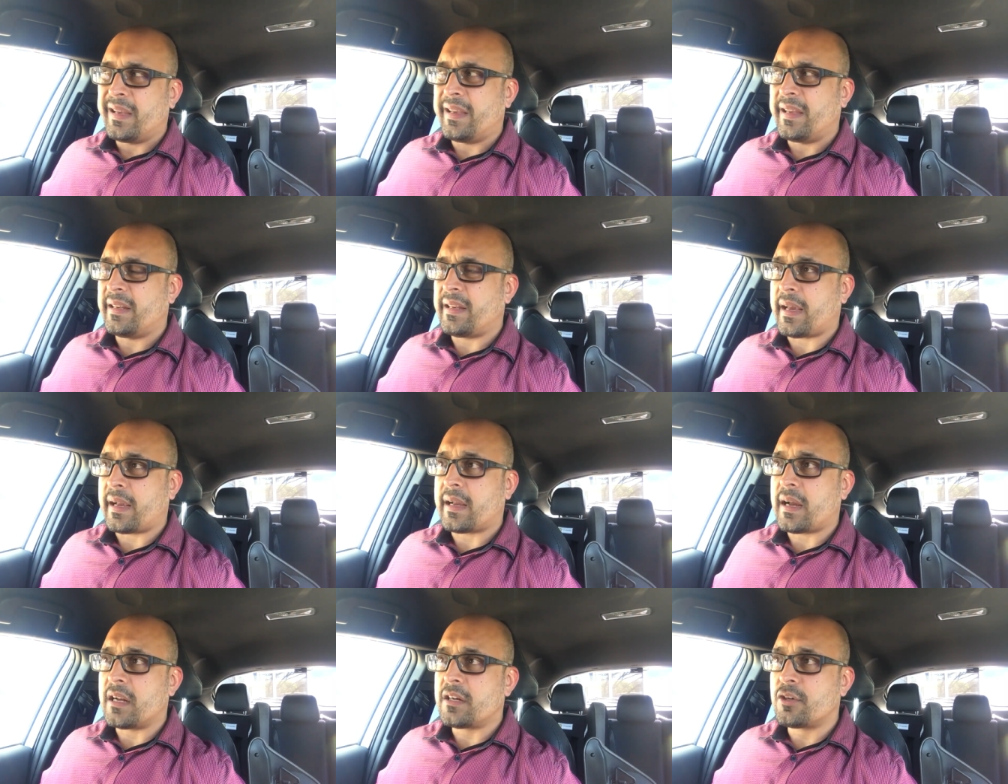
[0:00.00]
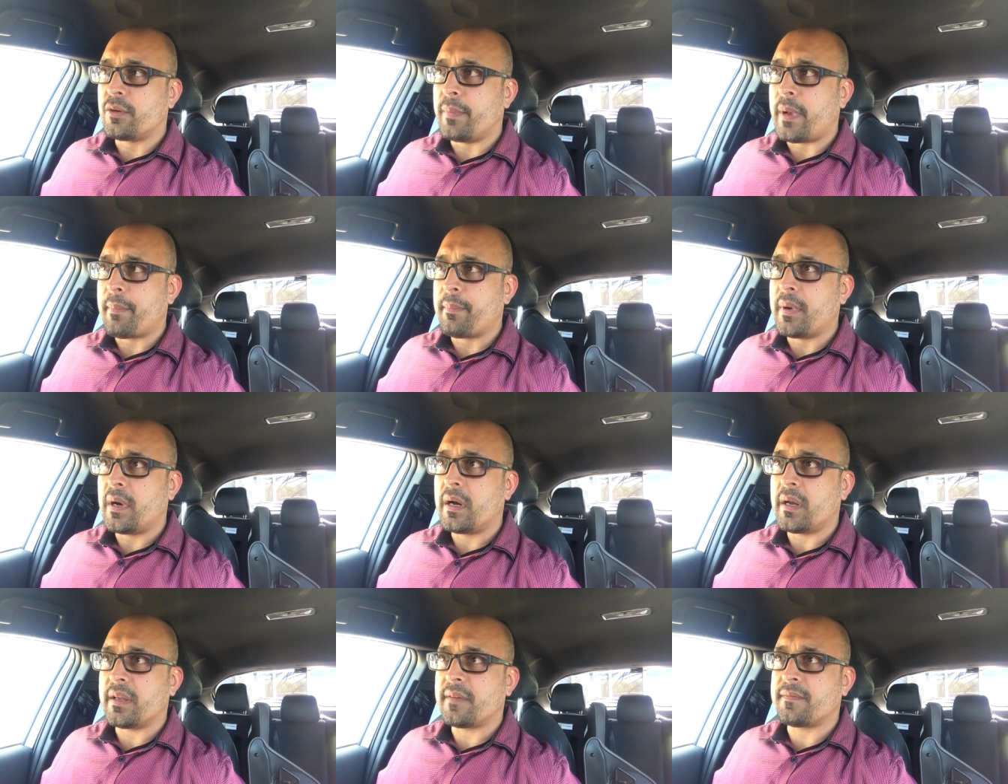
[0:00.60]
And I can't
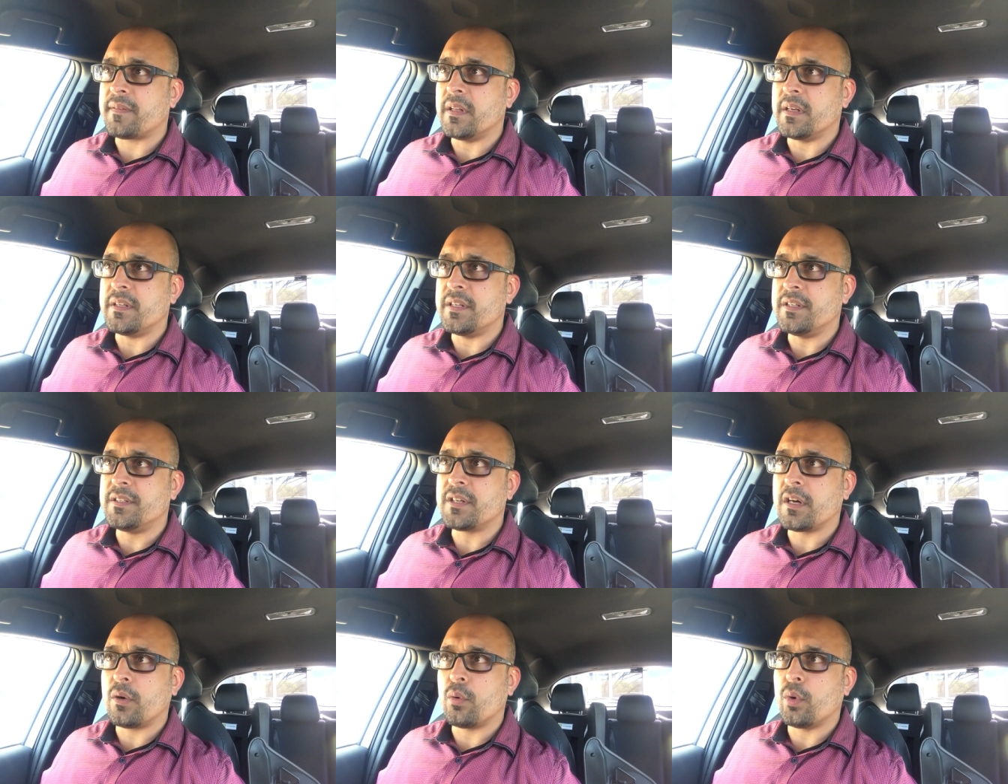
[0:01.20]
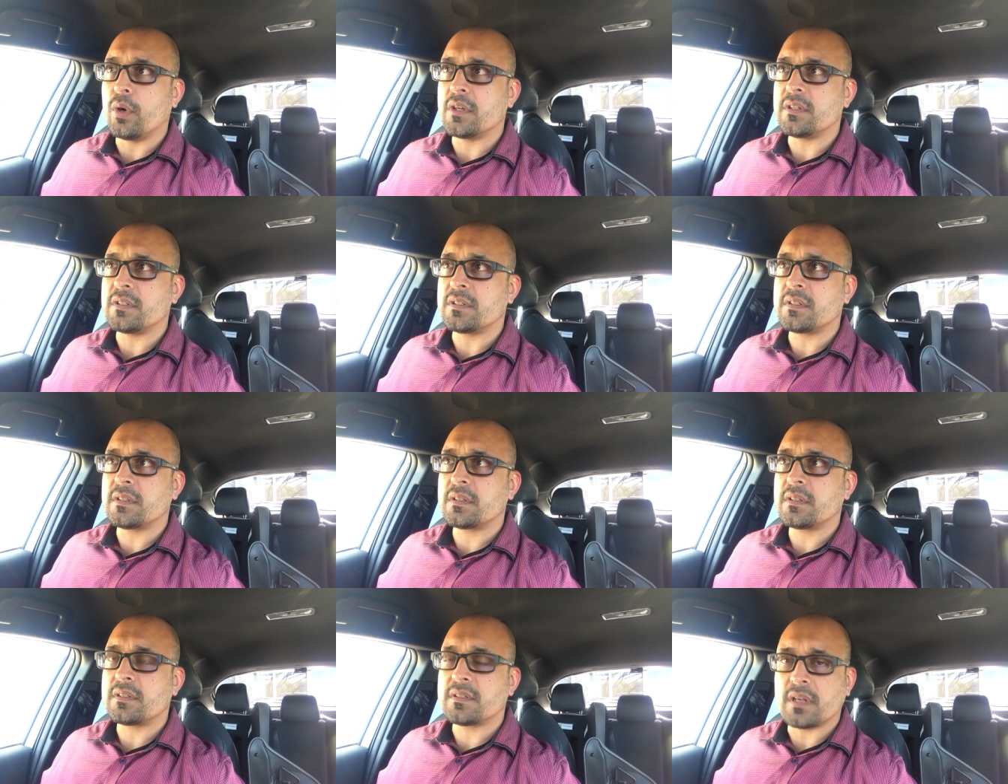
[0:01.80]
remember if the teacher
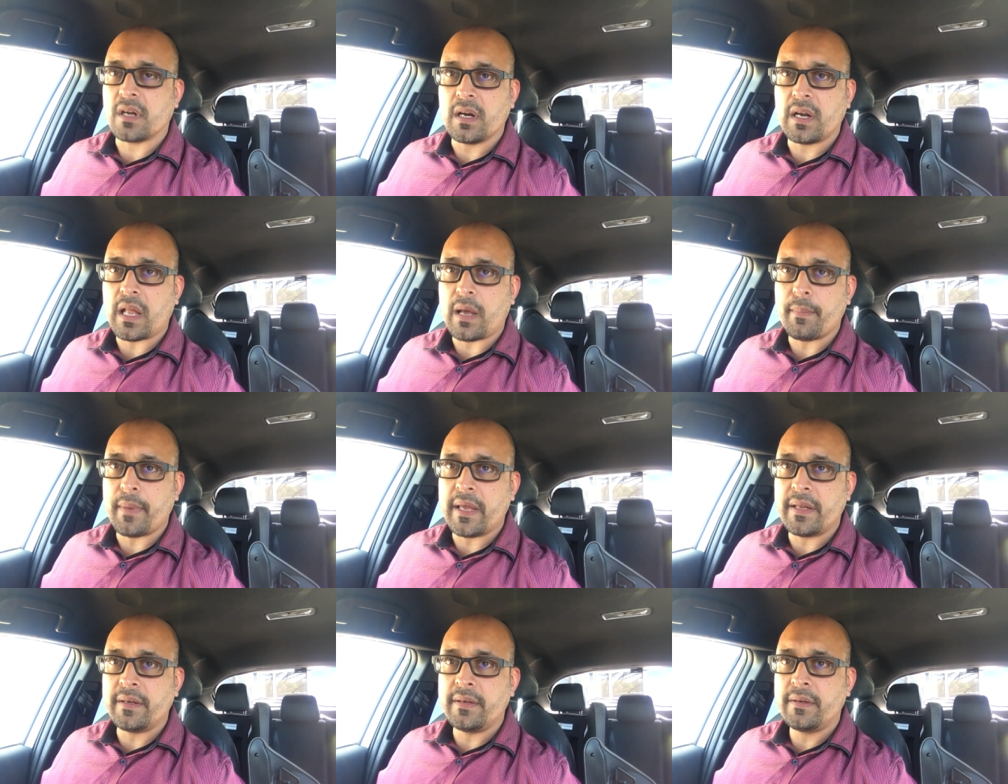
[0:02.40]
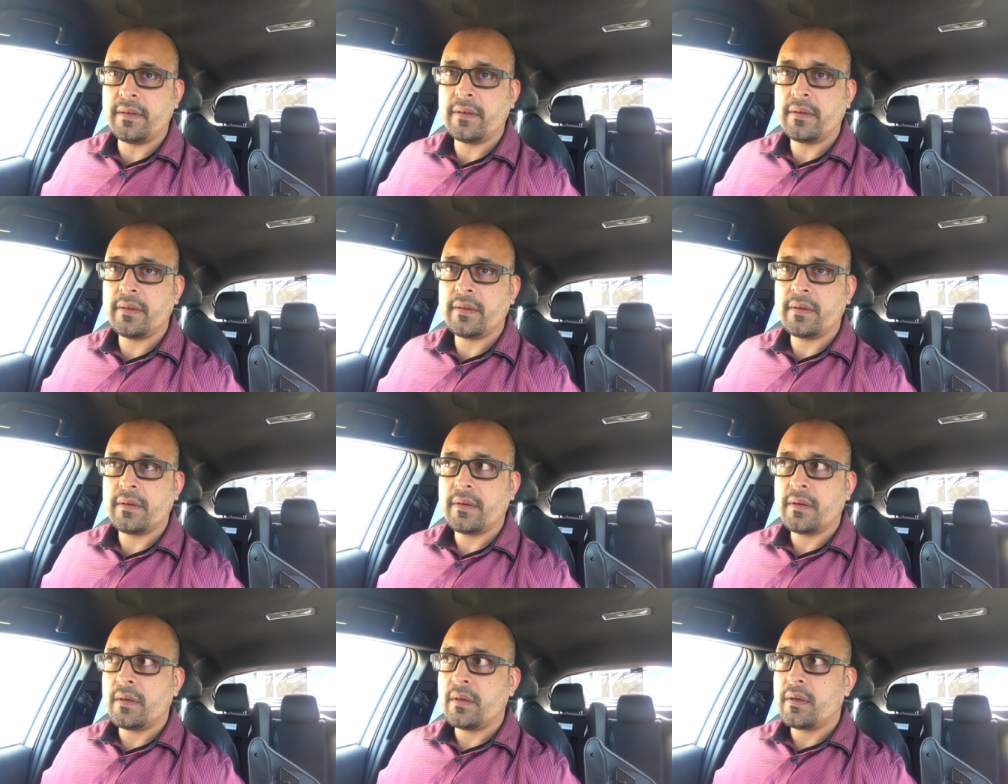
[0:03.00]
was Sarla Ben
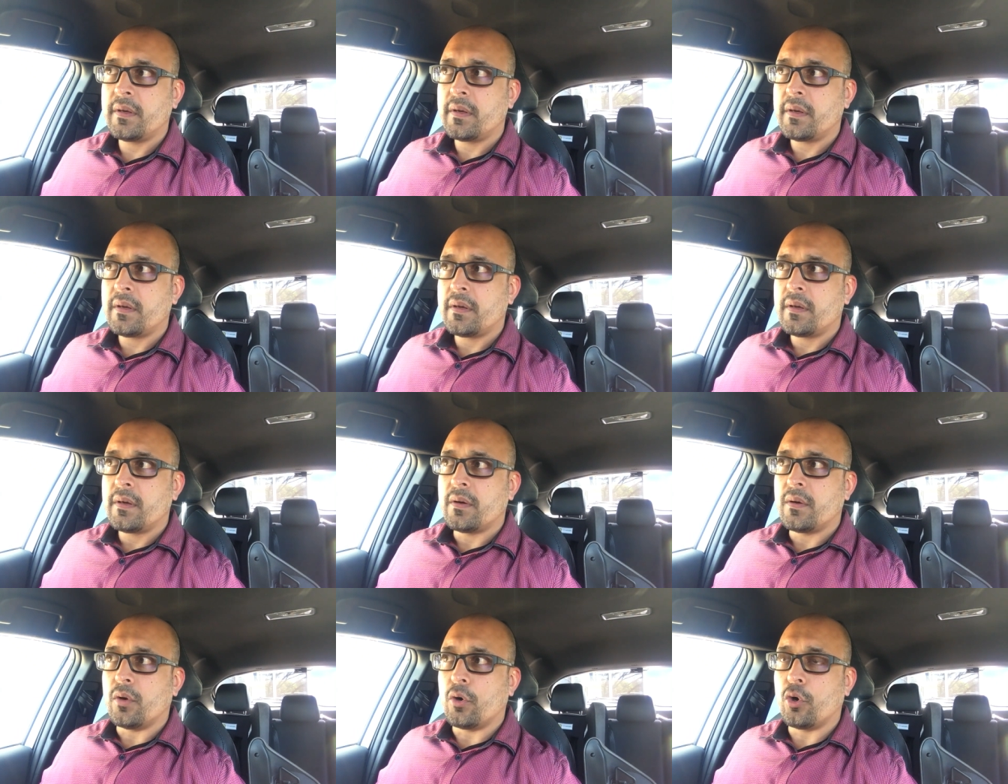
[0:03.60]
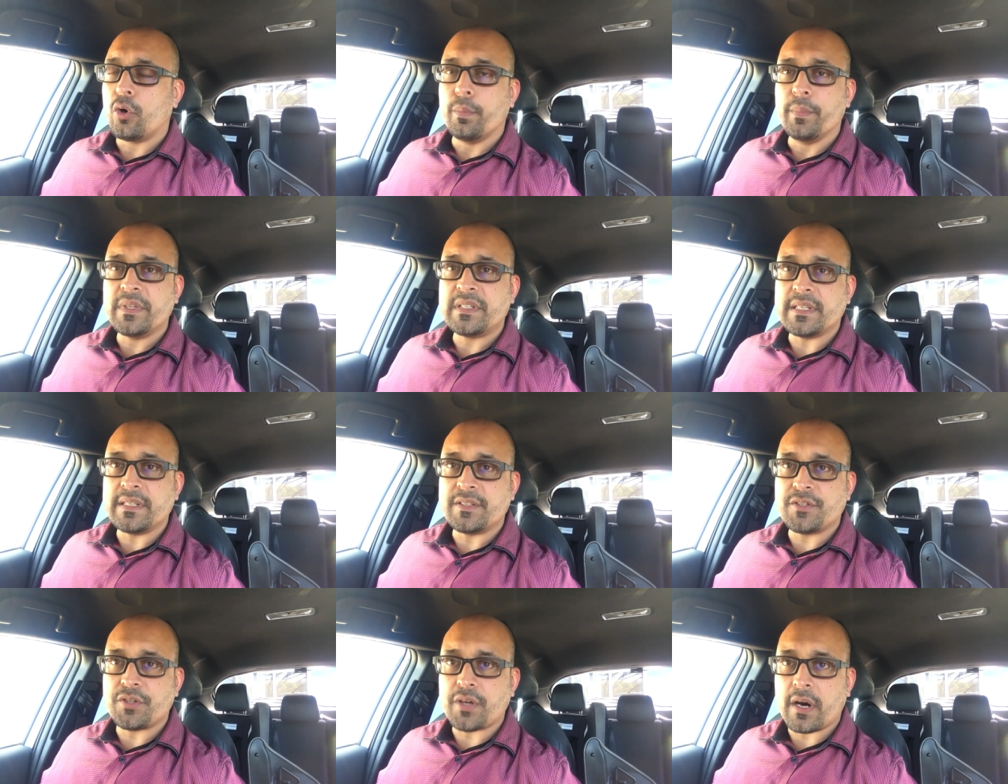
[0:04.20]
or
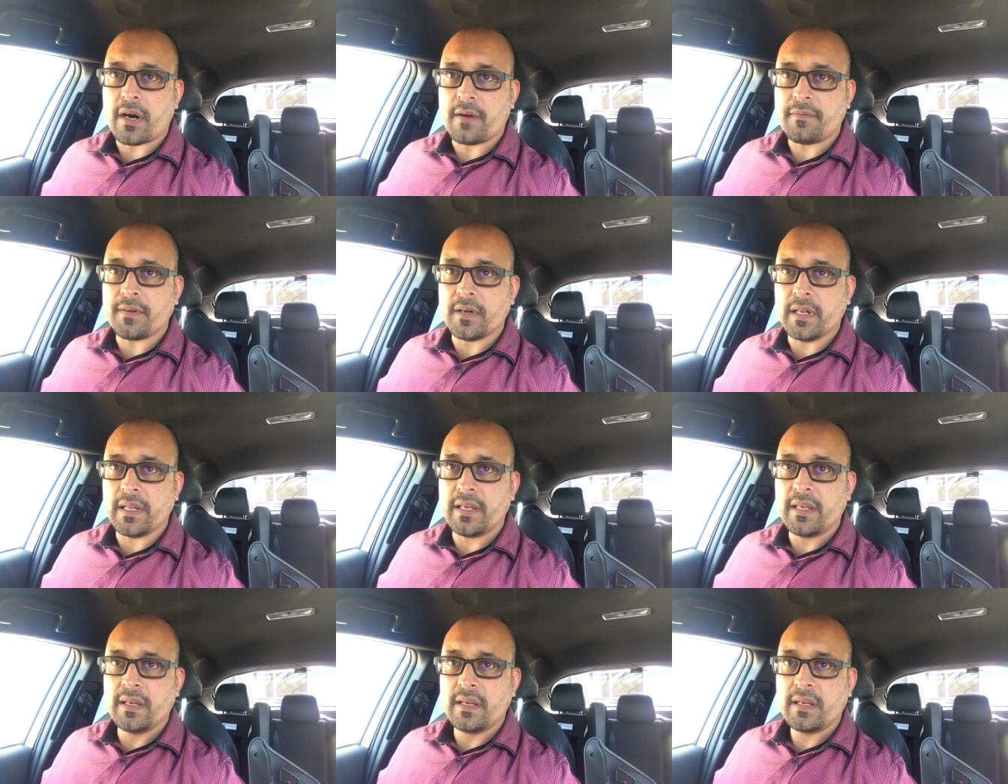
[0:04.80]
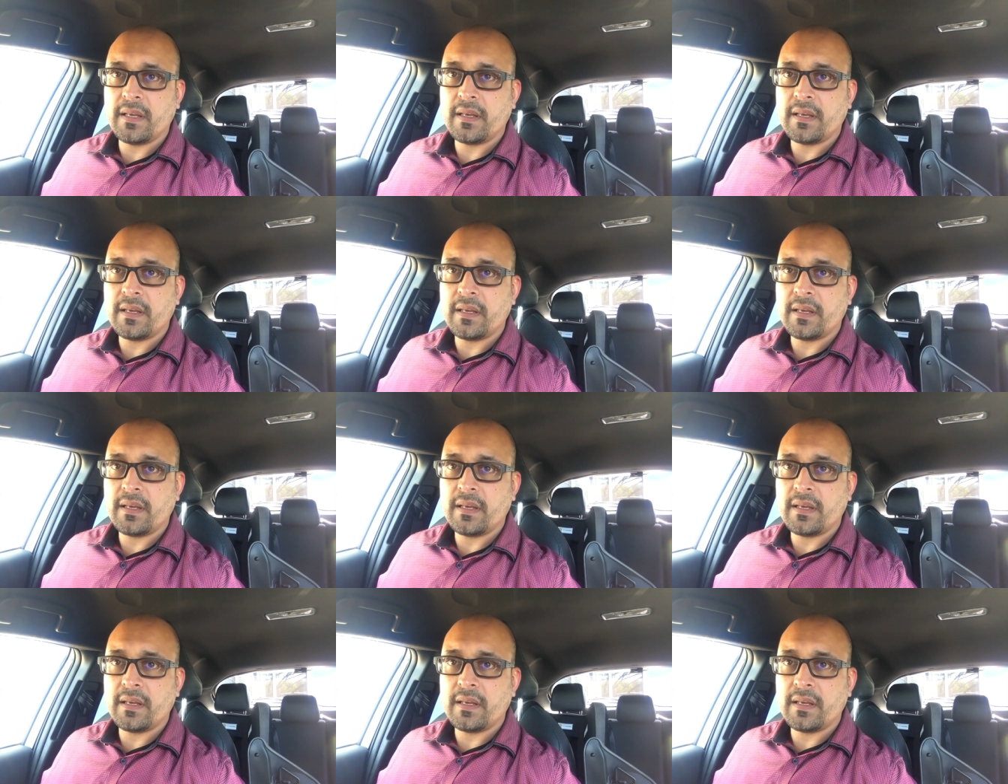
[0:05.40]
Mrs. Sharafali.